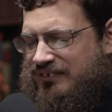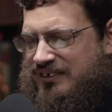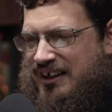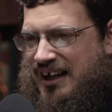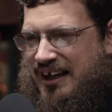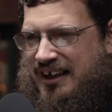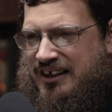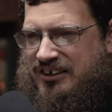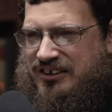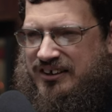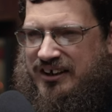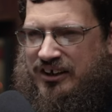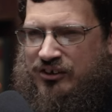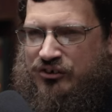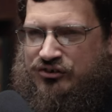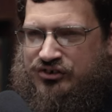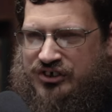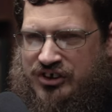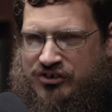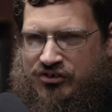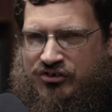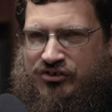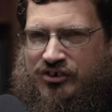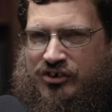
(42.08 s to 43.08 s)
tied together
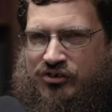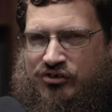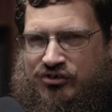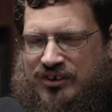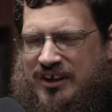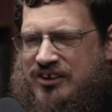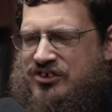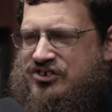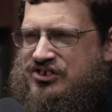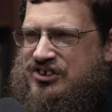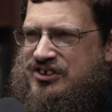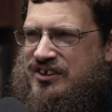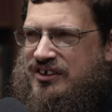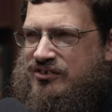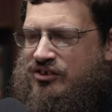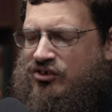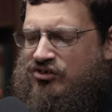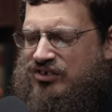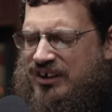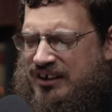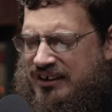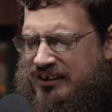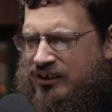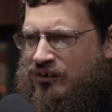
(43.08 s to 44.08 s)
Jesus' ascension and the
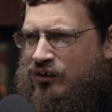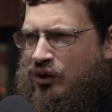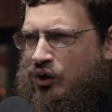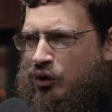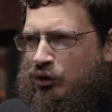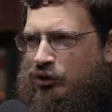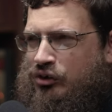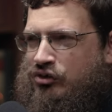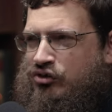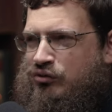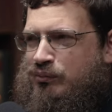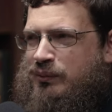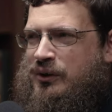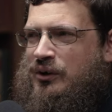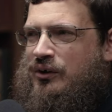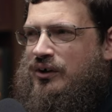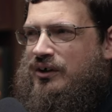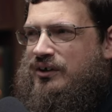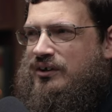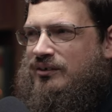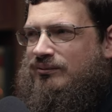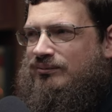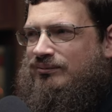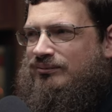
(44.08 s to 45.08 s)
sending of the Holy
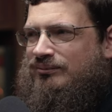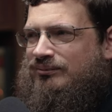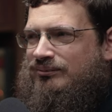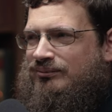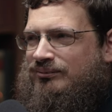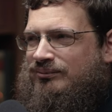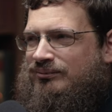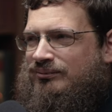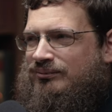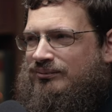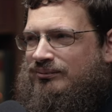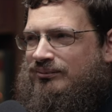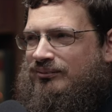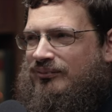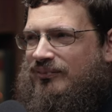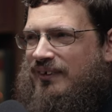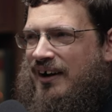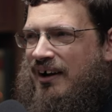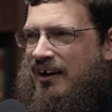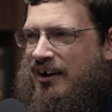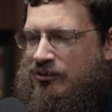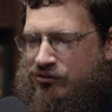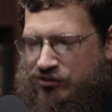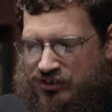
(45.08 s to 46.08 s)
Spirit.
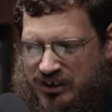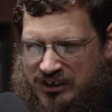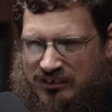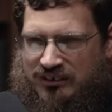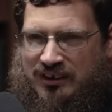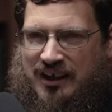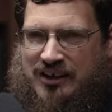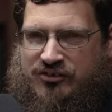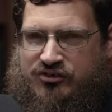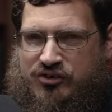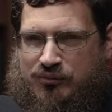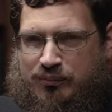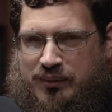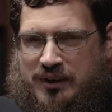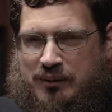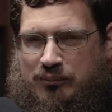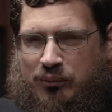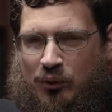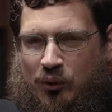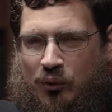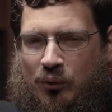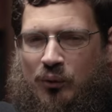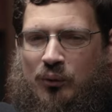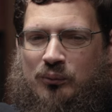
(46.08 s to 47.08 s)
Now I've seen lots of
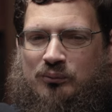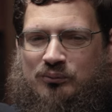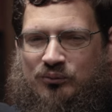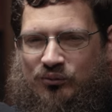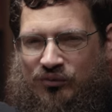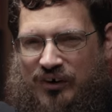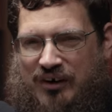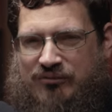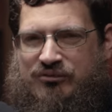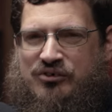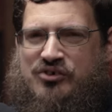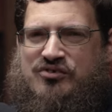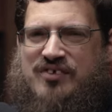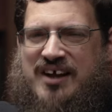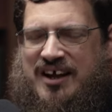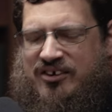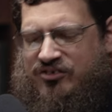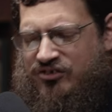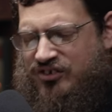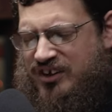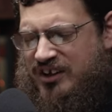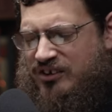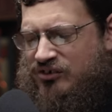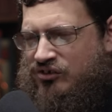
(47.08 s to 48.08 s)
people reference
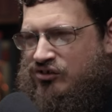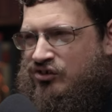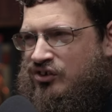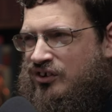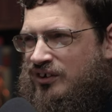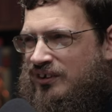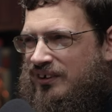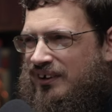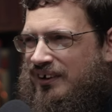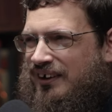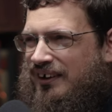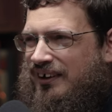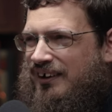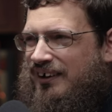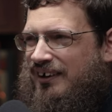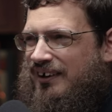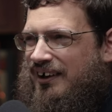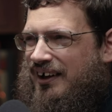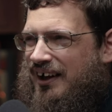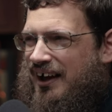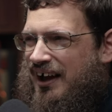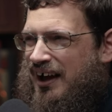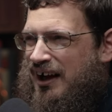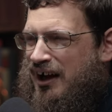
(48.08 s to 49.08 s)
that since,
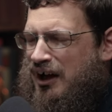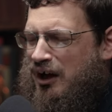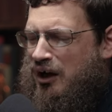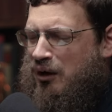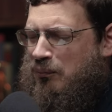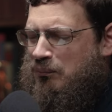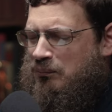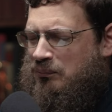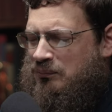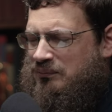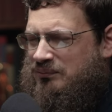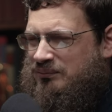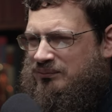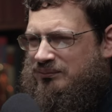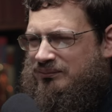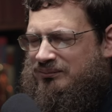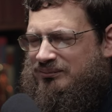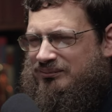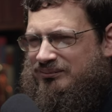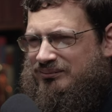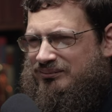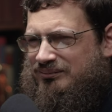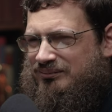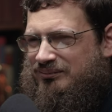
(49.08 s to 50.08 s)
um,
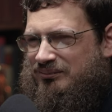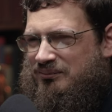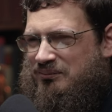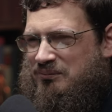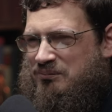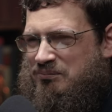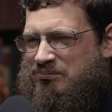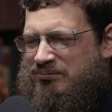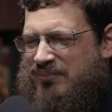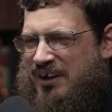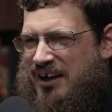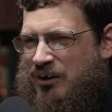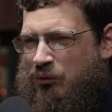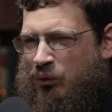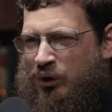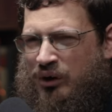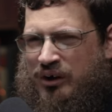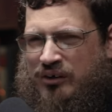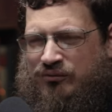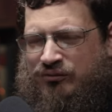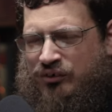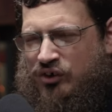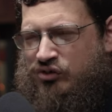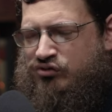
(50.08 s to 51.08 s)
but
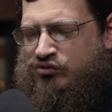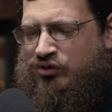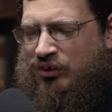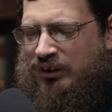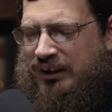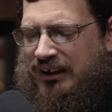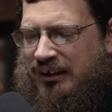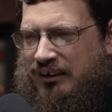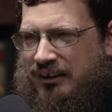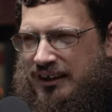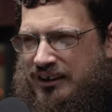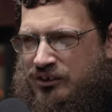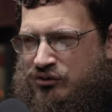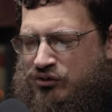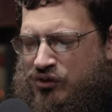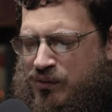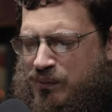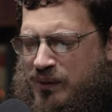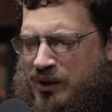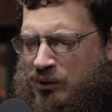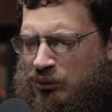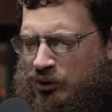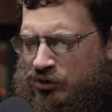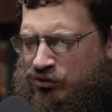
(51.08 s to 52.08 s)
where it first really clicked
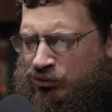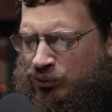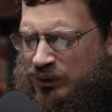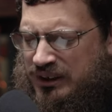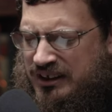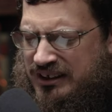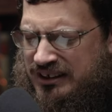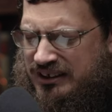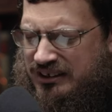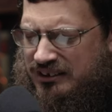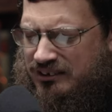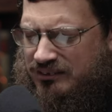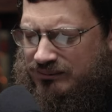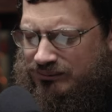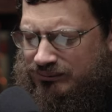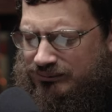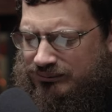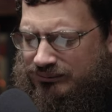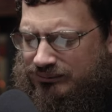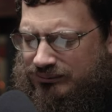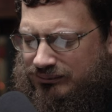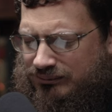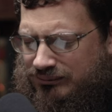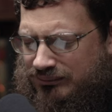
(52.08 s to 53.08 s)
with me was reading
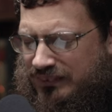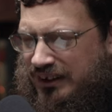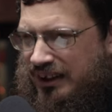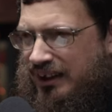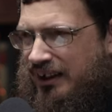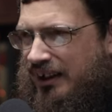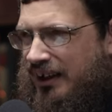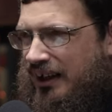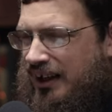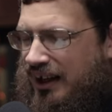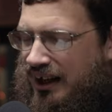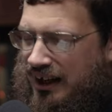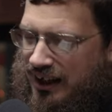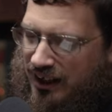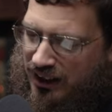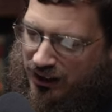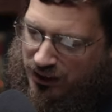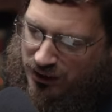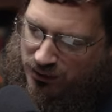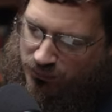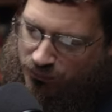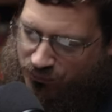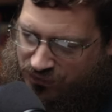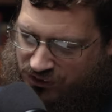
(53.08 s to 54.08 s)

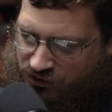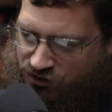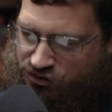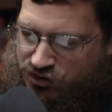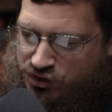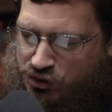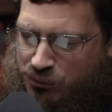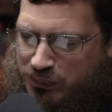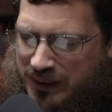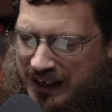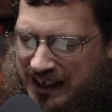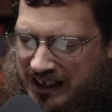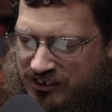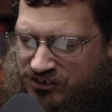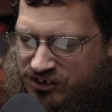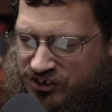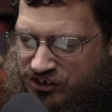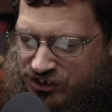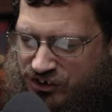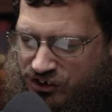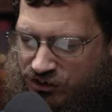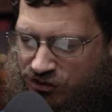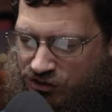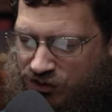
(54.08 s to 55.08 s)
um, these two
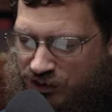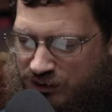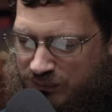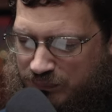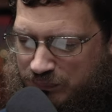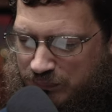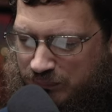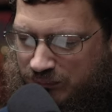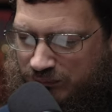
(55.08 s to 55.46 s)
passages.